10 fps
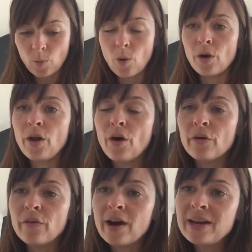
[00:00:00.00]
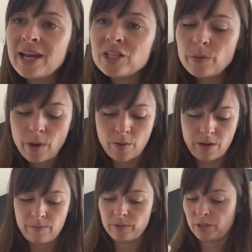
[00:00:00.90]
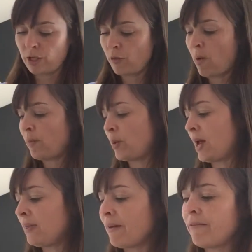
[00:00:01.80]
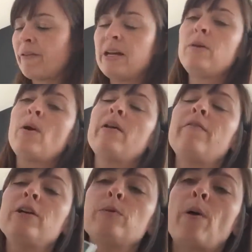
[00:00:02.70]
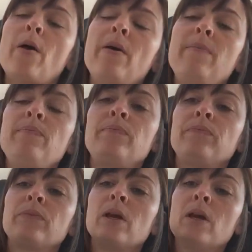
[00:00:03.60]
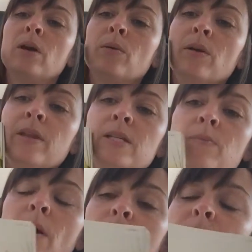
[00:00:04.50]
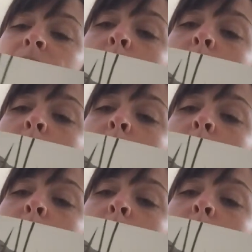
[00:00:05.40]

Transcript: one of our nature poems. So you remember we had that funny When a Fish poem. Well, this poem's